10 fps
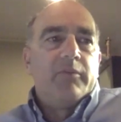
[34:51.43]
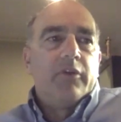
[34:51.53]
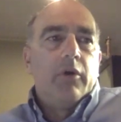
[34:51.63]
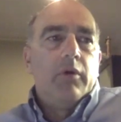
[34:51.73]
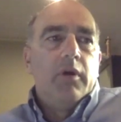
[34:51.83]

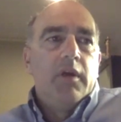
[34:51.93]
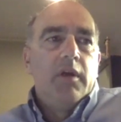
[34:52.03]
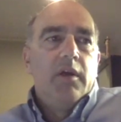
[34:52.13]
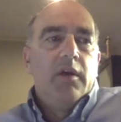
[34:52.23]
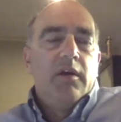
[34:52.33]
So,
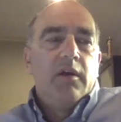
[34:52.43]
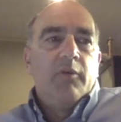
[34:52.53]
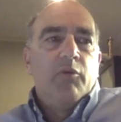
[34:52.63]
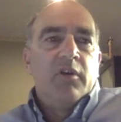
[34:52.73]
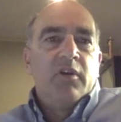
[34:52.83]
I
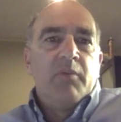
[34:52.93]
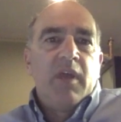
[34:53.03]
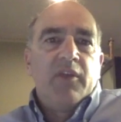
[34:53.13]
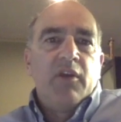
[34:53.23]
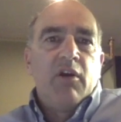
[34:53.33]
mean, one could
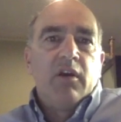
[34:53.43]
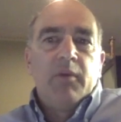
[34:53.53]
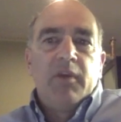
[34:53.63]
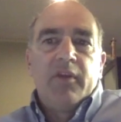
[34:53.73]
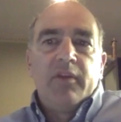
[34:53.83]
make the
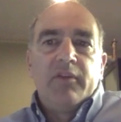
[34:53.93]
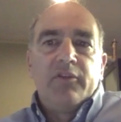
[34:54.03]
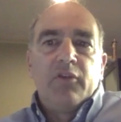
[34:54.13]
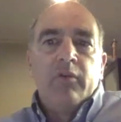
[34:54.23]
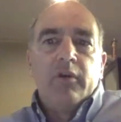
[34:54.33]
argument that it's
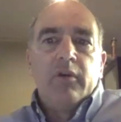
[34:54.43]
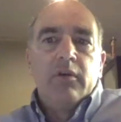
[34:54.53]
over.